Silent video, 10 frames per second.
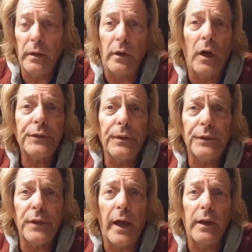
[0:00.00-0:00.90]
They also
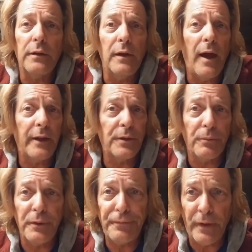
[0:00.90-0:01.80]
decided not to
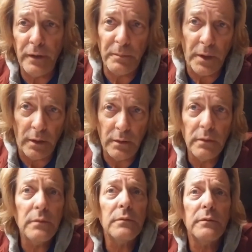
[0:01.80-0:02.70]
refund me
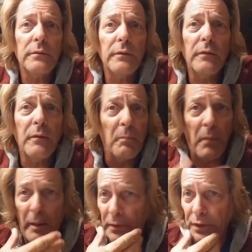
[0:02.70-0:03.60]

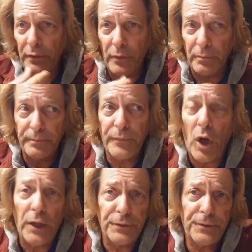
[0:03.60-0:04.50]
my material
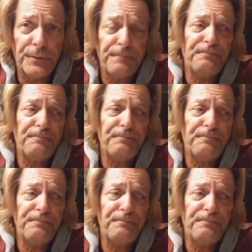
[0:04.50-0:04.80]
costs